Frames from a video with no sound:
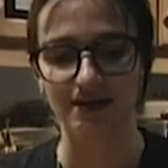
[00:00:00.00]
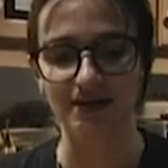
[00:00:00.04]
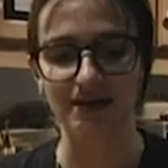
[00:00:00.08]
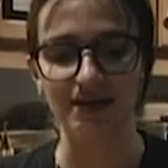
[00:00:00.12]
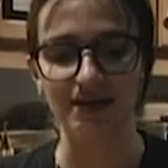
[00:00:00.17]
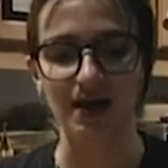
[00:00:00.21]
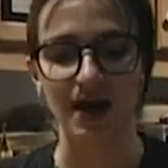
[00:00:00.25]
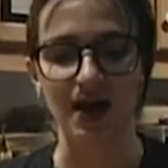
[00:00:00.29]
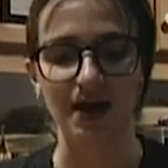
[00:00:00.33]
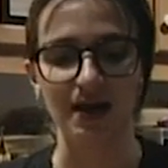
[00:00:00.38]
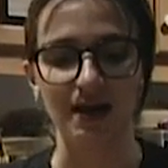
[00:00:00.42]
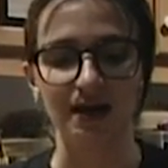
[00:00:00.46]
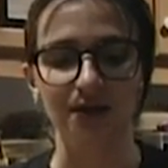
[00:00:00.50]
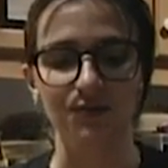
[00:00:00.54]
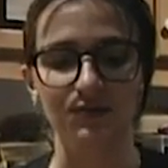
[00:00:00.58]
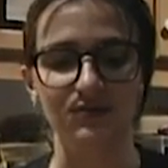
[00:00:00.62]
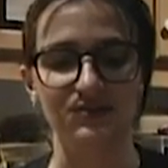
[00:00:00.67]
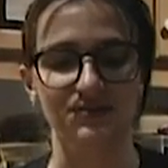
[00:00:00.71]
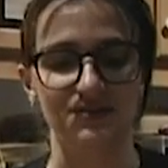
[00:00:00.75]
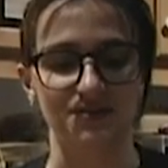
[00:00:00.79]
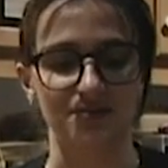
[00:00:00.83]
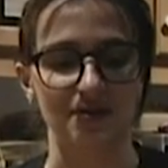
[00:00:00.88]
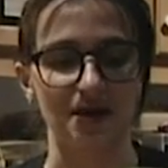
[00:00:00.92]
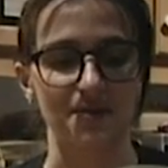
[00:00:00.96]
the thing I like
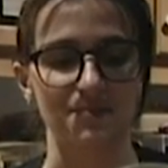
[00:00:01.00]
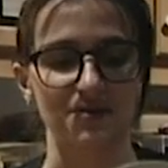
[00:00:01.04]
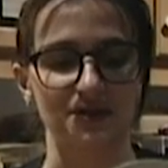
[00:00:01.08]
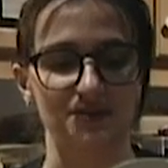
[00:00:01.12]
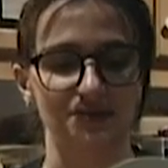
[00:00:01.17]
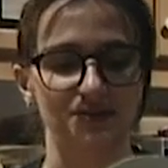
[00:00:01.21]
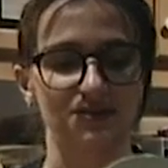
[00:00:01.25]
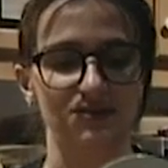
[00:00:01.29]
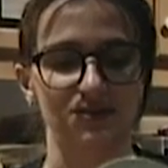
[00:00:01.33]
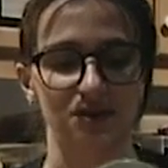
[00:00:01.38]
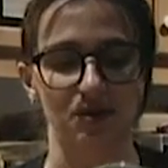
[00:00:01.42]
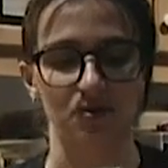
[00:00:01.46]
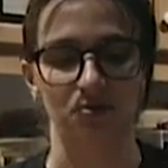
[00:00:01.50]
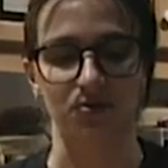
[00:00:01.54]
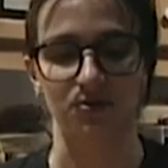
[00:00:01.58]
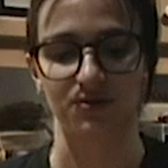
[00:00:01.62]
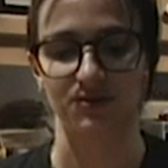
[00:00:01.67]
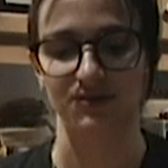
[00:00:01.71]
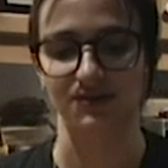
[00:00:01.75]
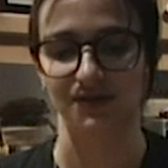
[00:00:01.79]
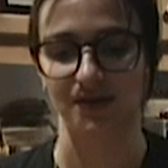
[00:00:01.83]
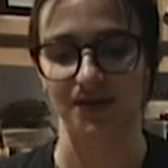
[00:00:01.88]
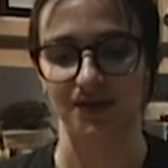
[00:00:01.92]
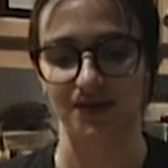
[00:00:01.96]
with ceramics in
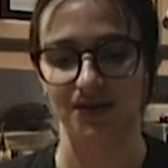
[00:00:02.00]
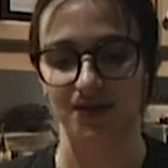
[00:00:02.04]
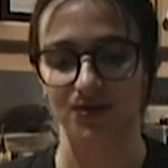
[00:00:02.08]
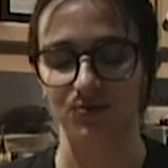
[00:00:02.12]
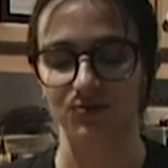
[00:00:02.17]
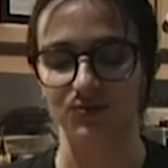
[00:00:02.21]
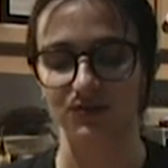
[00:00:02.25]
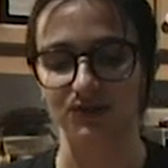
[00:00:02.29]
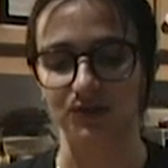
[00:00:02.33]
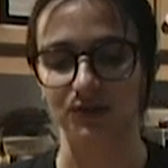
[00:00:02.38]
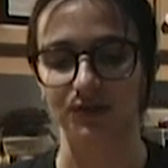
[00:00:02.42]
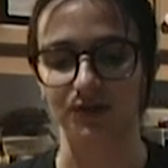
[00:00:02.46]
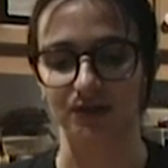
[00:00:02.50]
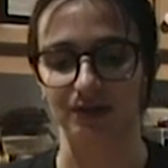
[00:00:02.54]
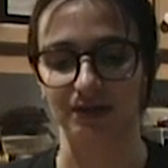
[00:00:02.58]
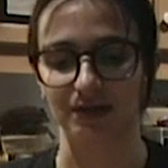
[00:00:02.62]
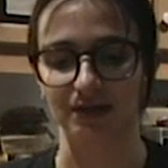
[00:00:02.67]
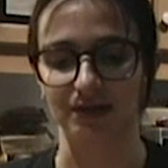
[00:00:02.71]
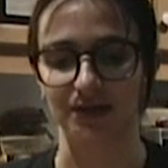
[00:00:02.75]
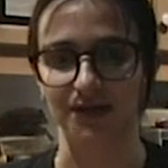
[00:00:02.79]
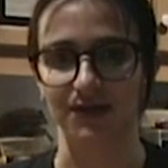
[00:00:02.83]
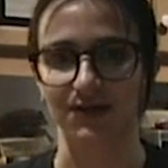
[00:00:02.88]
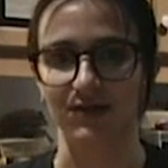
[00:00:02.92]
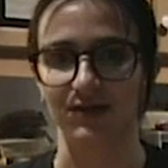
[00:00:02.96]
general is like they always look
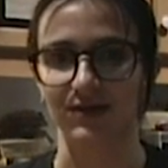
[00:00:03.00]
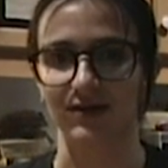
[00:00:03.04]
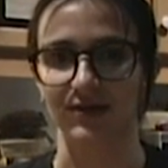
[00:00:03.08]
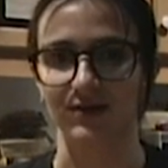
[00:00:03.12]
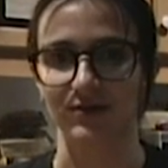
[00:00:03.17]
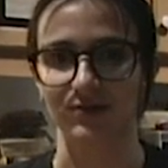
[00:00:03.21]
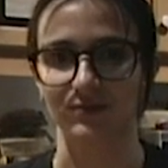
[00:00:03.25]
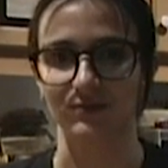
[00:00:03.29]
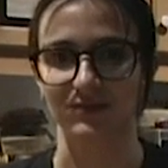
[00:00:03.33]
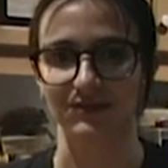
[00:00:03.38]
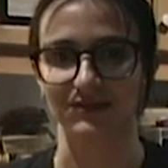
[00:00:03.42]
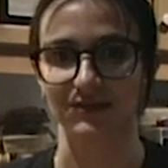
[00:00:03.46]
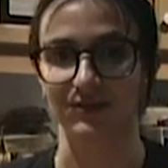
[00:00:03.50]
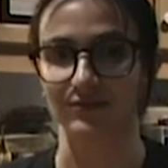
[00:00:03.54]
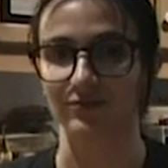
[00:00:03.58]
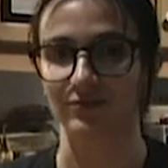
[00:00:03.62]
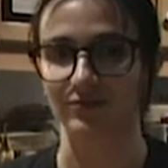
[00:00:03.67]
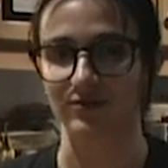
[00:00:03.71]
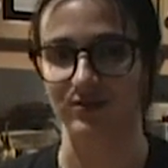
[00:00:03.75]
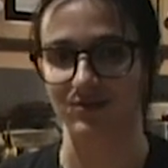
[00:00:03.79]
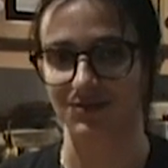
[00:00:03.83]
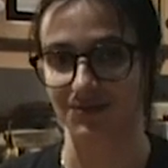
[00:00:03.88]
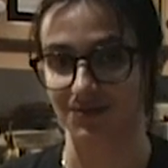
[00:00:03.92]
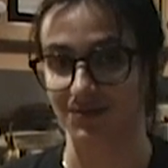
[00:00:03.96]
clean, and I know because
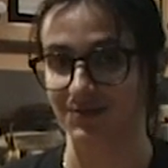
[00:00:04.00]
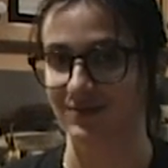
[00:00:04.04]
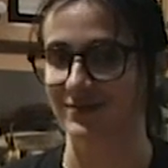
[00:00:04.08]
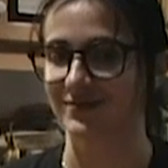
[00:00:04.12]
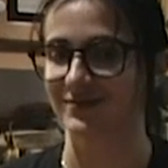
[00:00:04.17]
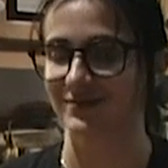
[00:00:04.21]
I've washed